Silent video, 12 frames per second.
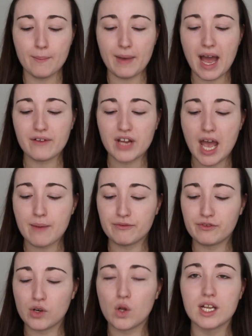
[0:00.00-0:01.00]
Barry
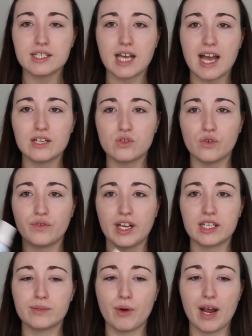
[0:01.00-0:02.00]
M Flawless Hydro
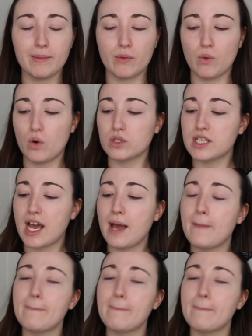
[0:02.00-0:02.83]
Fix Primer Water.